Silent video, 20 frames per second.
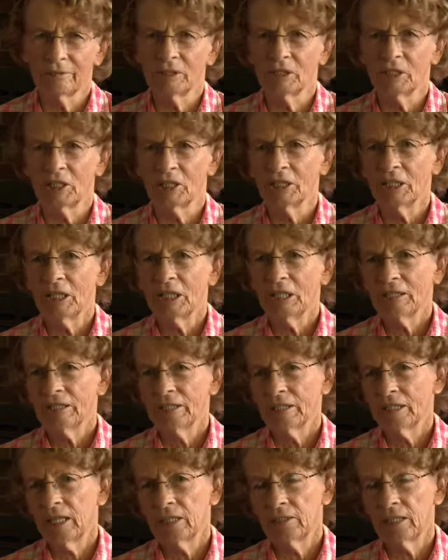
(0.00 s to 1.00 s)
but she, mm
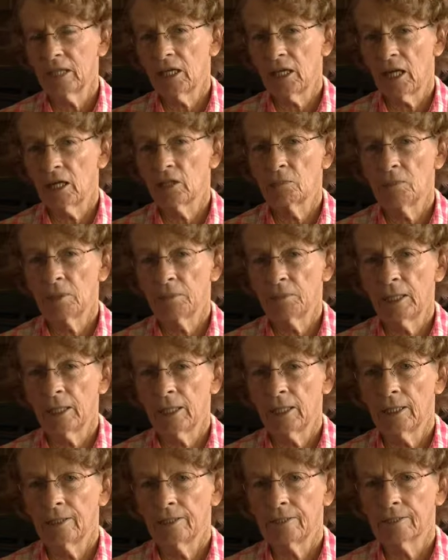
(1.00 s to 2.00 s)
-hmm. it, that had to be
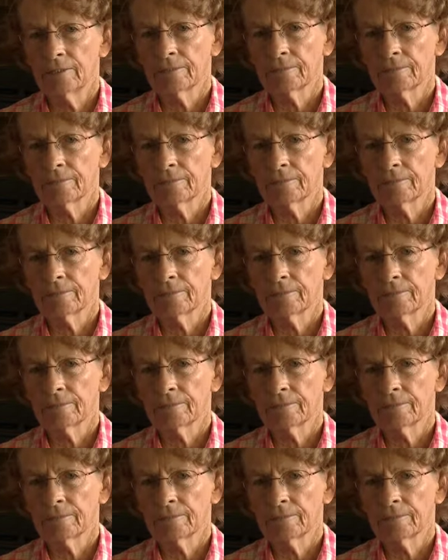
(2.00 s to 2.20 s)
paid.